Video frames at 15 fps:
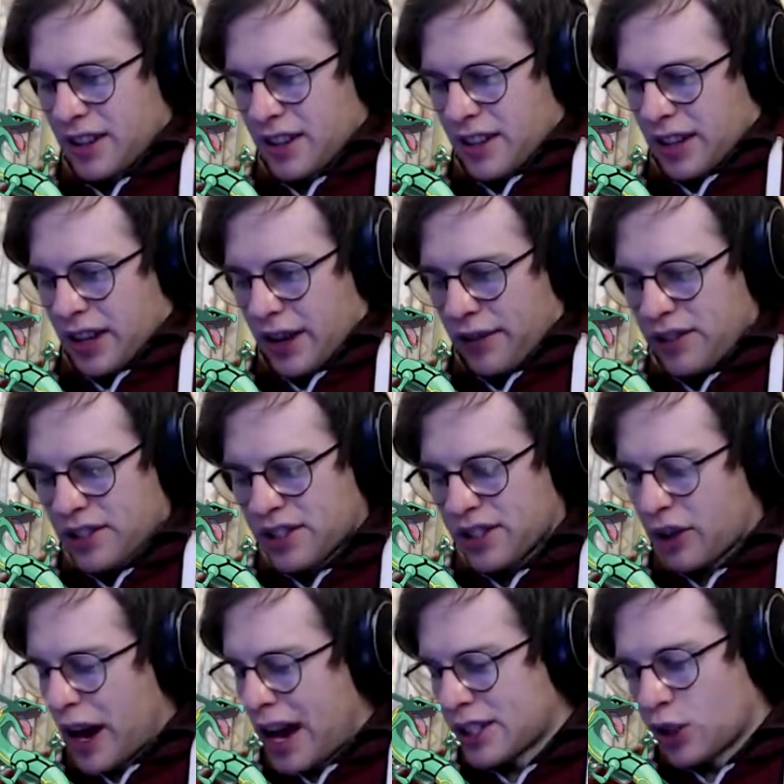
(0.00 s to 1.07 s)
If this is
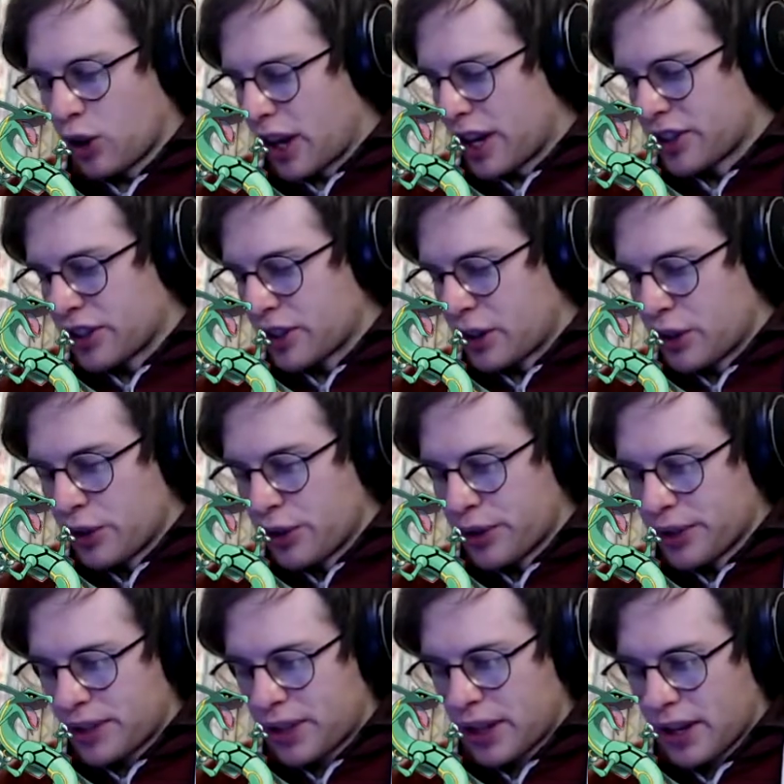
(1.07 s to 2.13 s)
Grass Hole, I just lose.
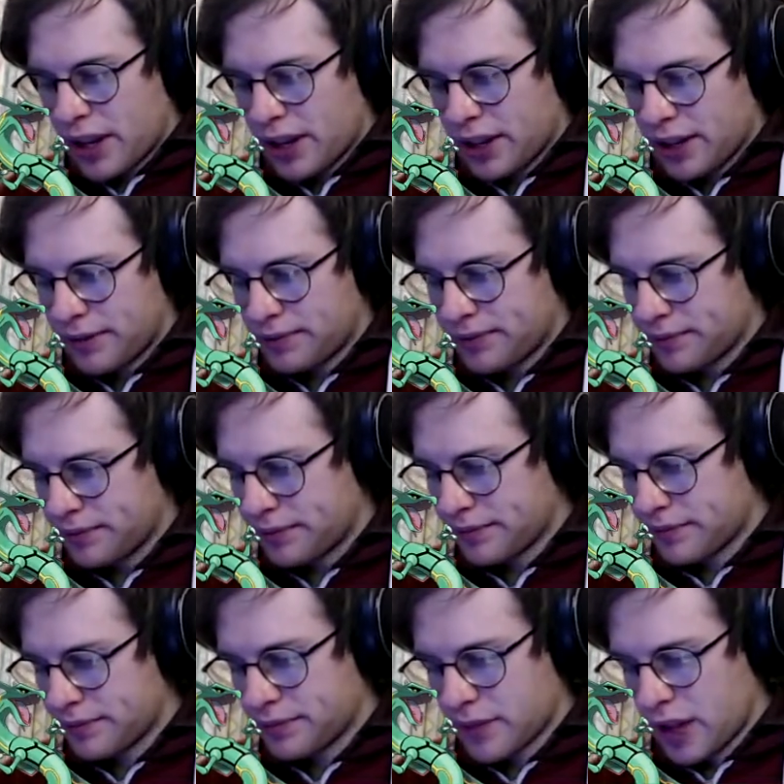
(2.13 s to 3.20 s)

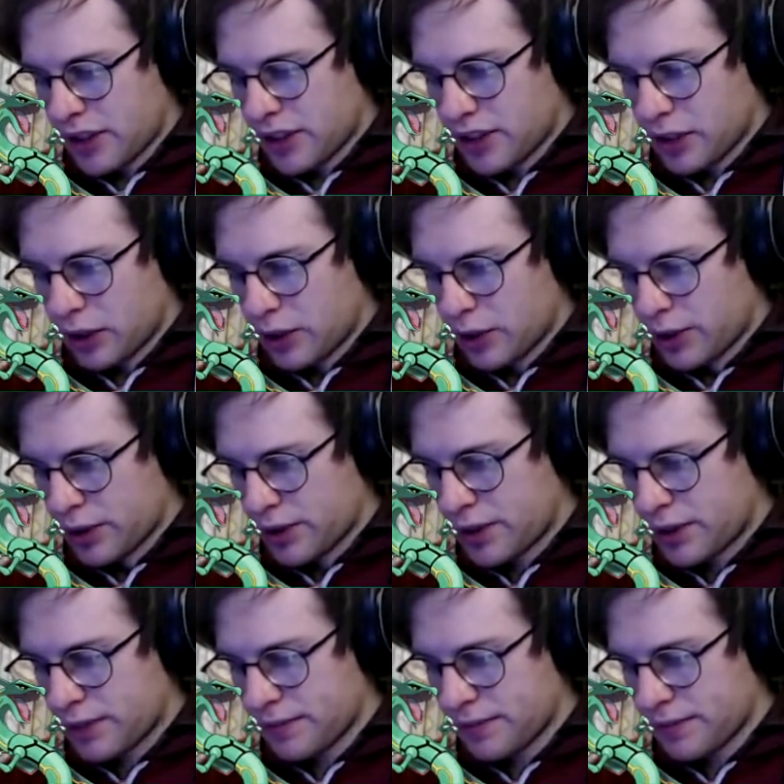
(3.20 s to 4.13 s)
I just lose.